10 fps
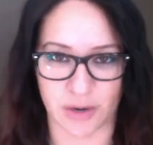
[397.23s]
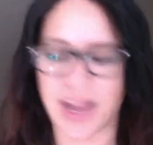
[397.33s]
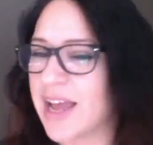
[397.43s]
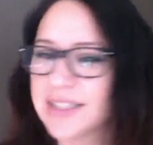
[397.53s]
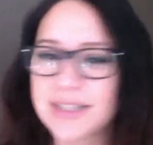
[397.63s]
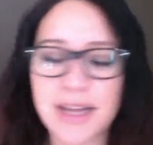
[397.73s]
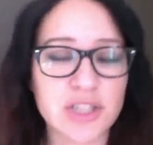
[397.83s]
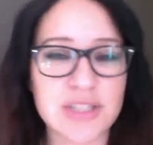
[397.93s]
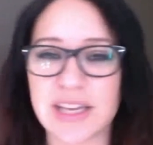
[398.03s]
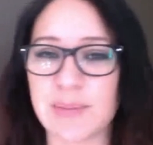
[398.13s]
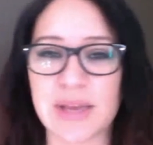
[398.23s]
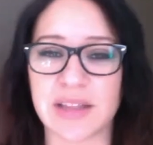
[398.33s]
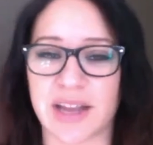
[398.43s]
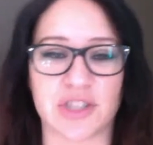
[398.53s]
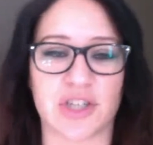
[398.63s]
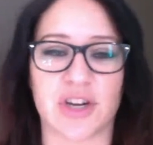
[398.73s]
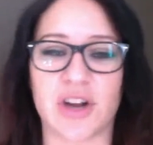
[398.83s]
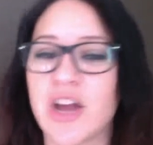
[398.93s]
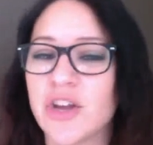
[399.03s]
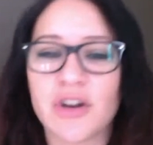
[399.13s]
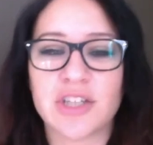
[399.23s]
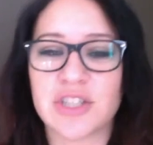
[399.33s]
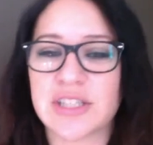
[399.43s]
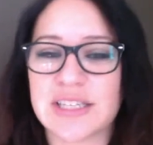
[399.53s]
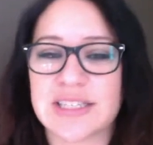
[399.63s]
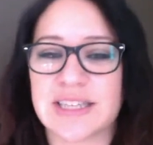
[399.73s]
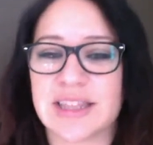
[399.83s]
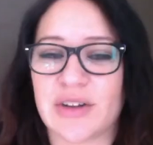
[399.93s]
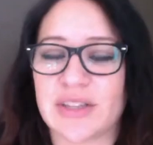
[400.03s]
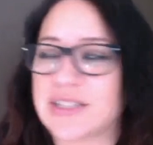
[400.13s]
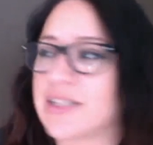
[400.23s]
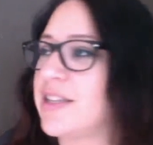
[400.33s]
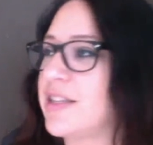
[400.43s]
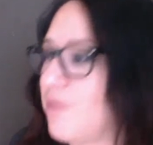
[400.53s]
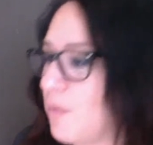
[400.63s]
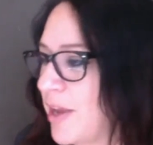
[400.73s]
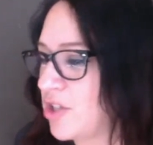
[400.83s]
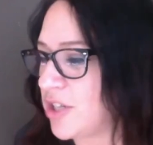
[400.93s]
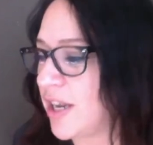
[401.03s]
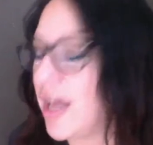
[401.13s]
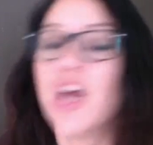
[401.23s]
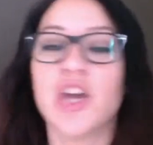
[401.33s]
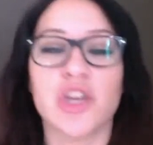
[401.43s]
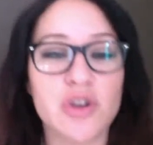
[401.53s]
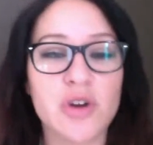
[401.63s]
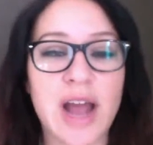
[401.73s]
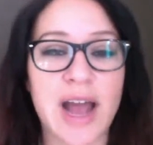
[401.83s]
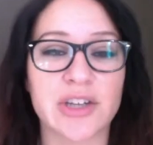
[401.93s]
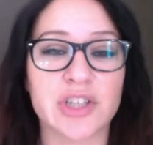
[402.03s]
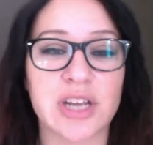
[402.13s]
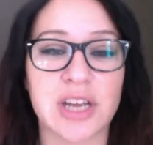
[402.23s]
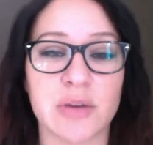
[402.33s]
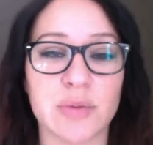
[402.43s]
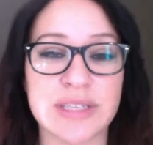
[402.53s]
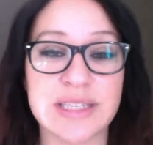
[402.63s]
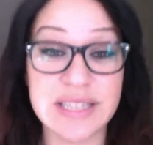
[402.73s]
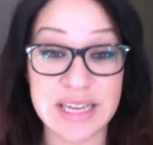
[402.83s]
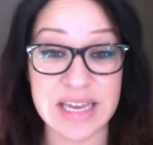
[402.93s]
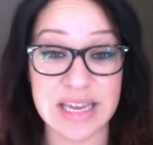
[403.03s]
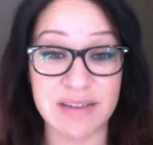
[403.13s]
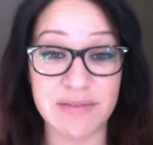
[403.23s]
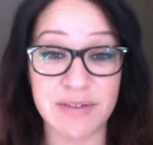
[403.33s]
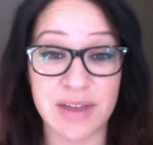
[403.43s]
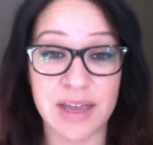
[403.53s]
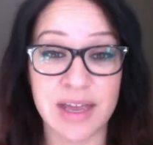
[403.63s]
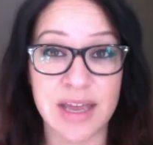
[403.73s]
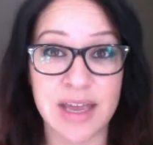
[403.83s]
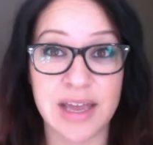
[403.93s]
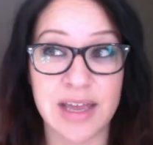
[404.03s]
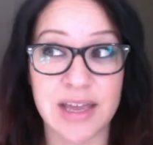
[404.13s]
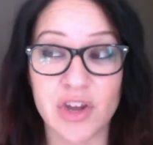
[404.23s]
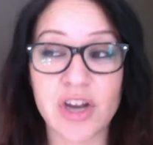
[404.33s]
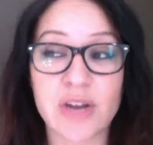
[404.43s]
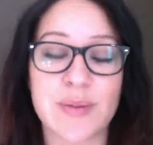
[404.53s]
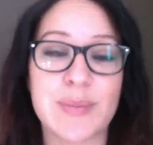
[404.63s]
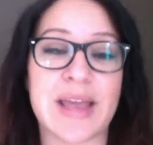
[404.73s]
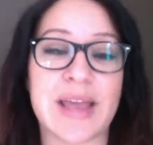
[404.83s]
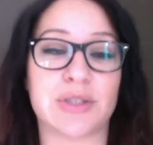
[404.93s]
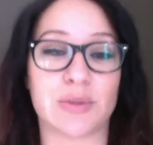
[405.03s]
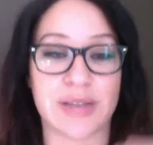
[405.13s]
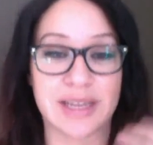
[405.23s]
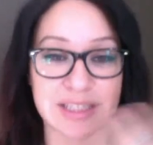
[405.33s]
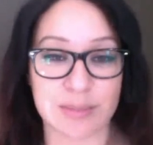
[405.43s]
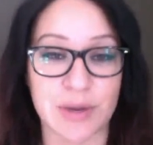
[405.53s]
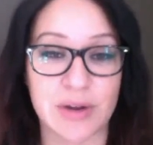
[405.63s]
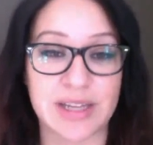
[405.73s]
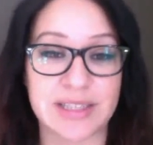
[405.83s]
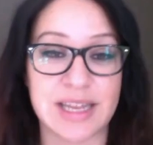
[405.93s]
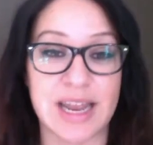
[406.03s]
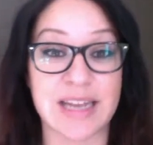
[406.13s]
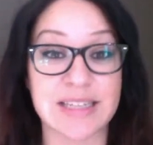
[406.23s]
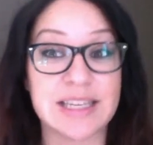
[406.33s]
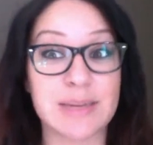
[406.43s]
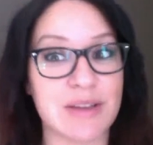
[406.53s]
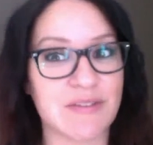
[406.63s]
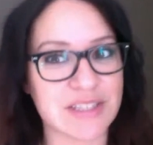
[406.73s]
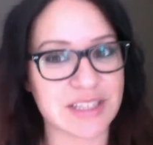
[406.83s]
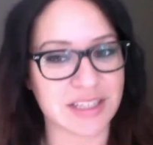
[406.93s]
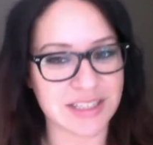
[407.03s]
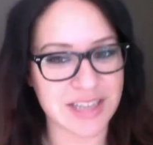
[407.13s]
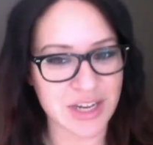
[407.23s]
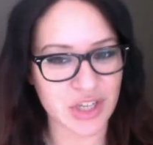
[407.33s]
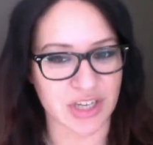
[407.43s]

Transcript: It's not just gonna be a lecture. You're not just gonna sit there and listen to this information. You're actually gonna receive, you're gonna be able to experience it, and it's gonna be a facilitation.